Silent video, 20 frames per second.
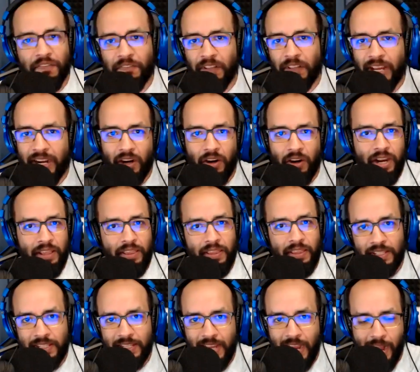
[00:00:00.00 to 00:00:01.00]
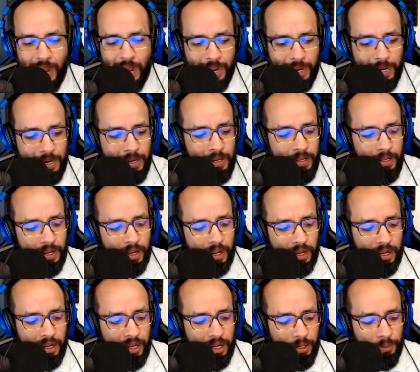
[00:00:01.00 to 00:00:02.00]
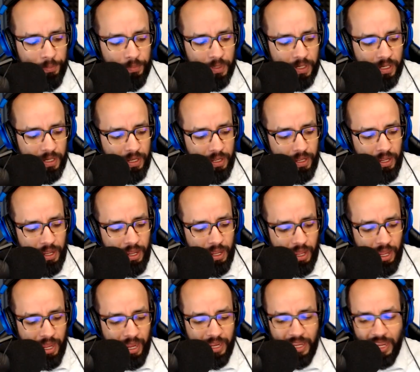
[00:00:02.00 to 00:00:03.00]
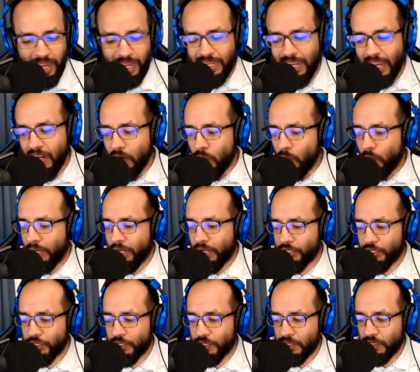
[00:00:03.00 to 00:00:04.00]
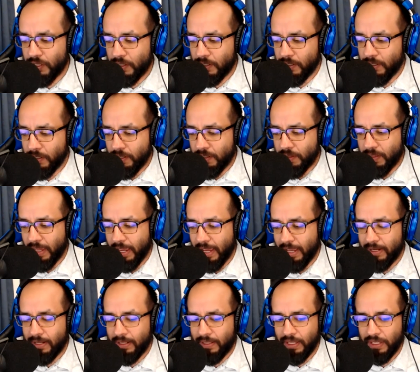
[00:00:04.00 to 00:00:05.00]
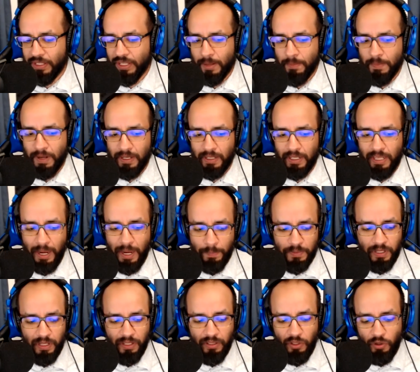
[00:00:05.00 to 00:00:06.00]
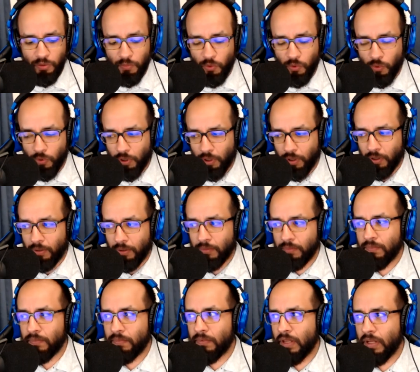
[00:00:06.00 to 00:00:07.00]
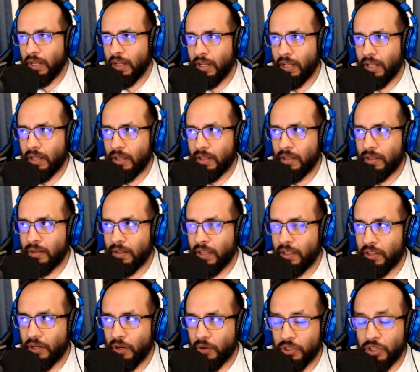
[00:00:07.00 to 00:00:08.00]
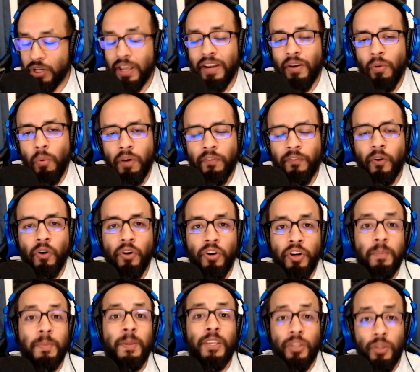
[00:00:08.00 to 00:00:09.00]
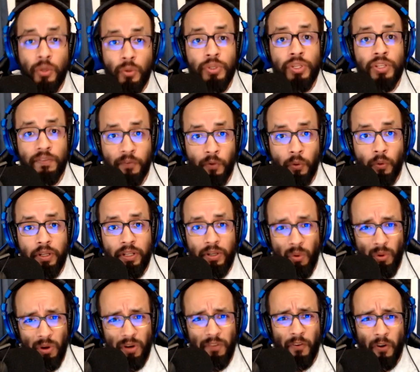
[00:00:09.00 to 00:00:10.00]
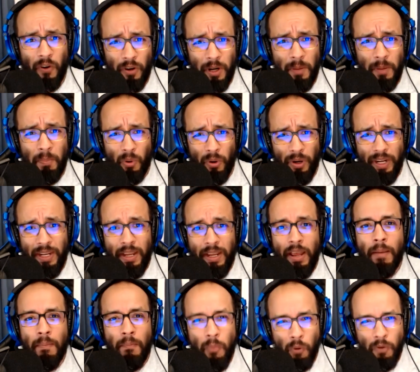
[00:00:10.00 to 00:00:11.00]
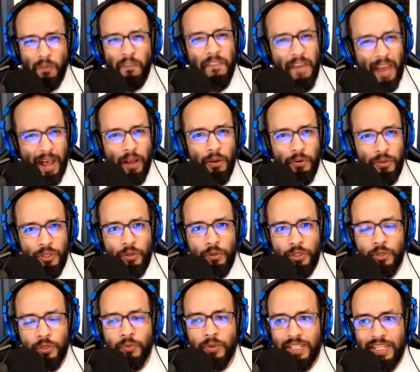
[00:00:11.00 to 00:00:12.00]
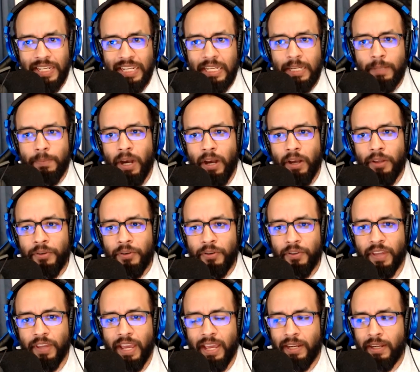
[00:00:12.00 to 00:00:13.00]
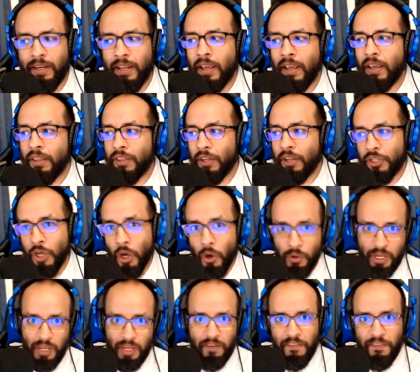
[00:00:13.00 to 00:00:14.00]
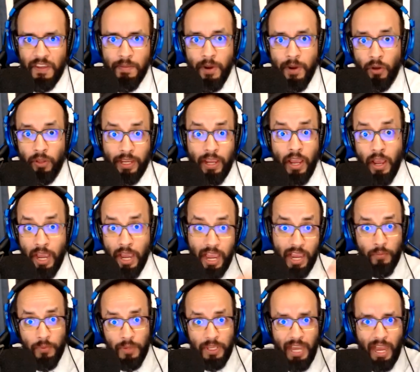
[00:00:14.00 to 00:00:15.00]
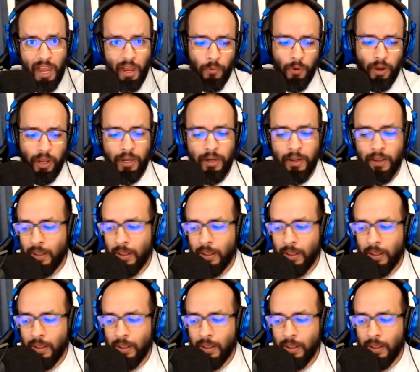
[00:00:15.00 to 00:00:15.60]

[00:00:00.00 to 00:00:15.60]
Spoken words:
flare in the sky. I kind of wish that this had been kept a little more, in order for her to be useful, in order for her to bring more value to a team other than the token female, like, hey, we got one.